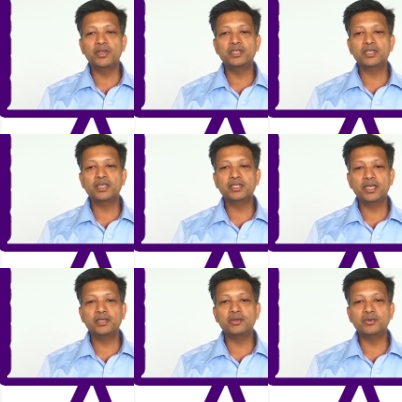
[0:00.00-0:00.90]
which
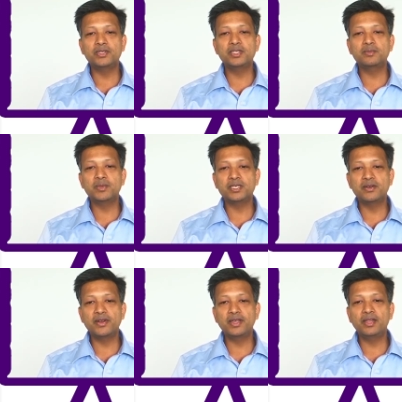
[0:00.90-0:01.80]
such use is
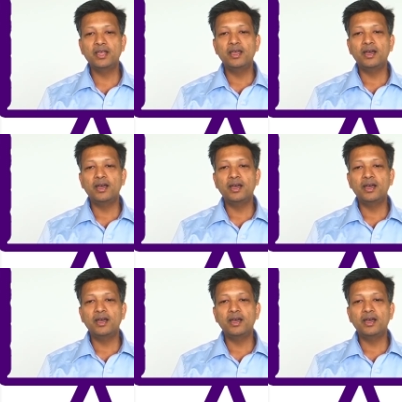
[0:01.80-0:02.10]
material